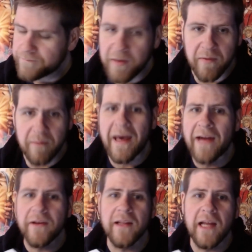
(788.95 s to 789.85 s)
the
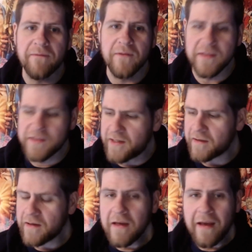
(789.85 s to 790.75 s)
battery life for this
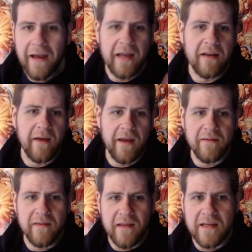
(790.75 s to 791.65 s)
thing.
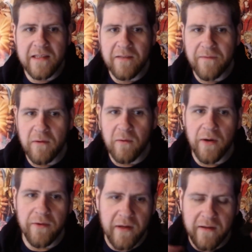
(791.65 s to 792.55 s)
And this, if you were
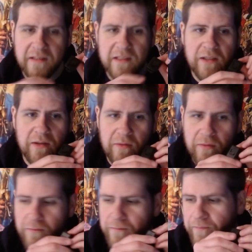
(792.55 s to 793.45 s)
wondering, this is
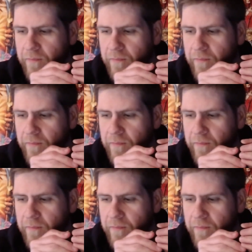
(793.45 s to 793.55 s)
to